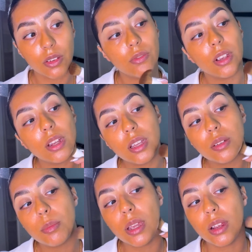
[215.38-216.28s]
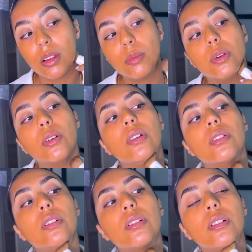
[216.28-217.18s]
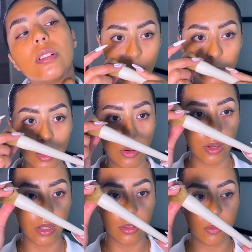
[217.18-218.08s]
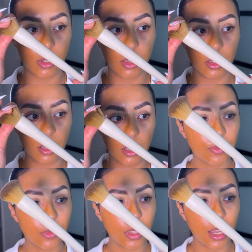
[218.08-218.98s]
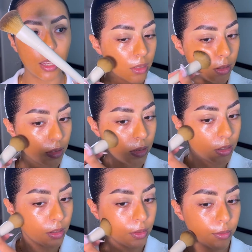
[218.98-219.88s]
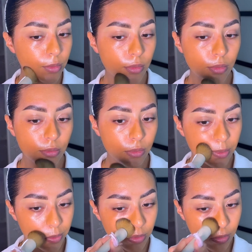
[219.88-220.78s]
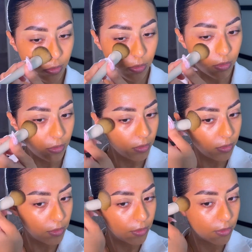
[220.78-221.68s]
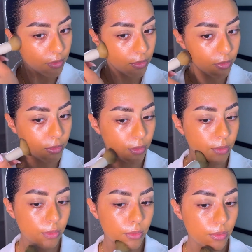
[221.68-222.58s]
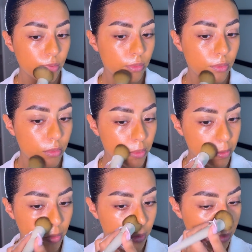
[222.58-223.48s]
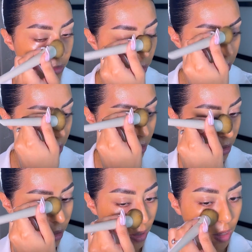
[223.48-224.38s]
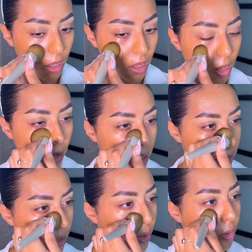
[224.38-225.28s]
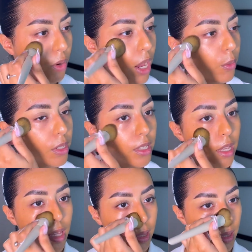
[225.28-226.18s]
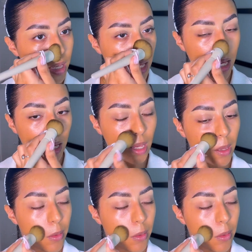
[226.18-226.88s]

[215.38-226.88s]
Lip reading: very comparable. I'm gonna go in with the A24 brush. So I'm gonna use this one on my other side of the base. Okay, so I would say that the